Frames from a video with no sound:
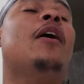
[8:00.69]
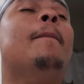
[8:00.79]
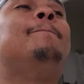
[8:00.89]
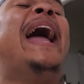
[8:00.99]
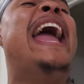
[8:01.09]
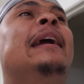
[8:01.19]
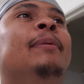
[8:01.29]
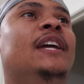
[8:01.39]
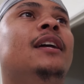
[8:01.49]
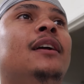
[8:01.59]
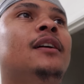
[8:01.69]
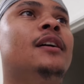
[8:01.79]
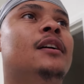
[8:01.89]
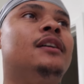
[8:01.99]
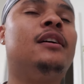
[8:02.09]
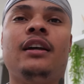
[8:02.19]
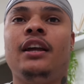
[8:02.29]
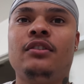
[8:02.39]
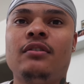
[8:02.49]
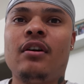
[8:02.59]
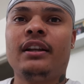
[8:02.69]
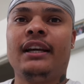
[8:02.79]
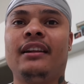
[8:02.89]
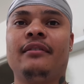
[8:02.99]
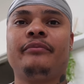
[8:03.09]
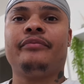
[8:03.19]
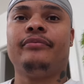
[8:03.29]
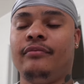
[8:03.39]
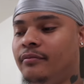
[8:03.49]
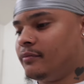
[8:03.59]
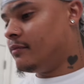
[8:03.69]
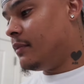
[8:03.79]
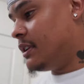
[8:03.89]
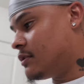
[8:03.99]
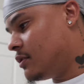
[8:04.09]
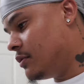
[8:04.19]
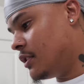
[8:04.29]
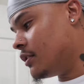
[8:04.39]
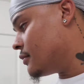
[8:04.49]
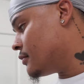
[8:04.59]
a baby and do all that. But it's cool though.